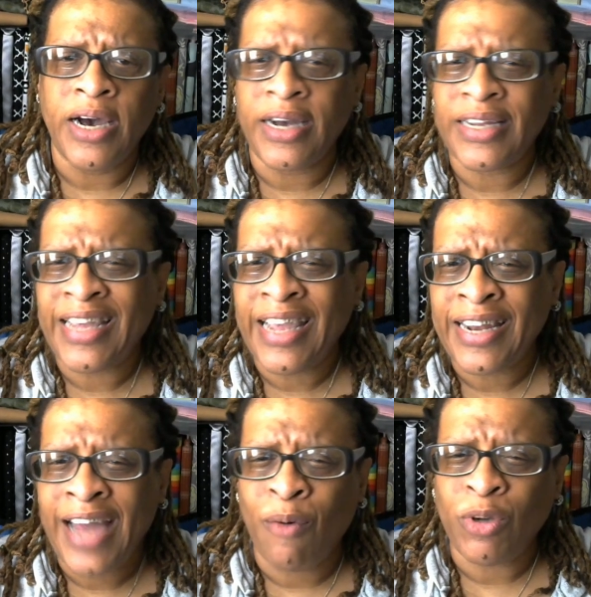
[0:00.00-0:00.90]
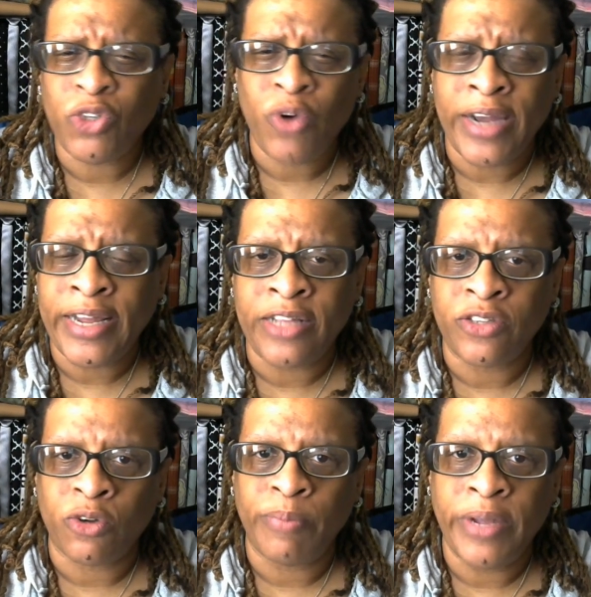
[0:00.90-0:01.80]
Again, I would try to
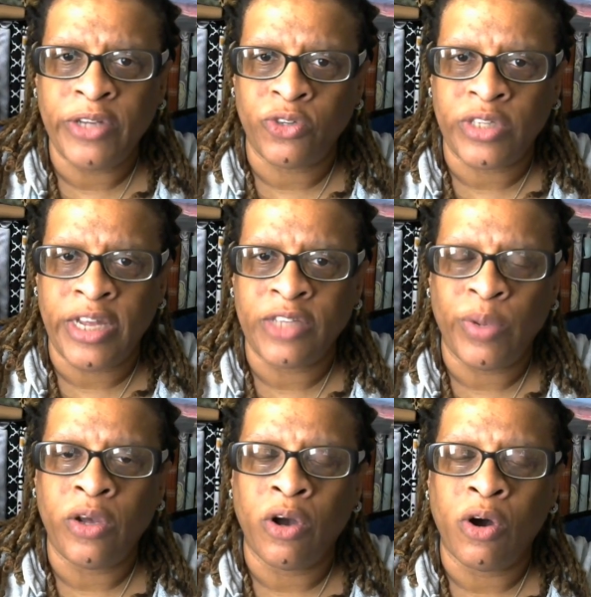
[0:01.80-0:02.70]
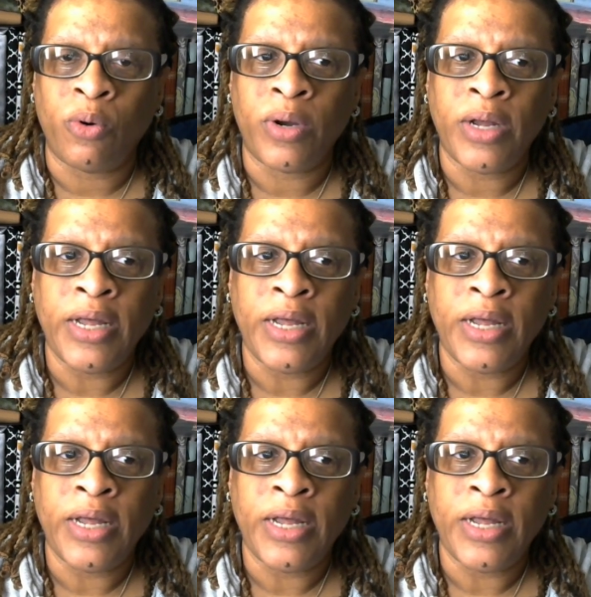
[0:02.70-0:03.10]
insert pictures as we go.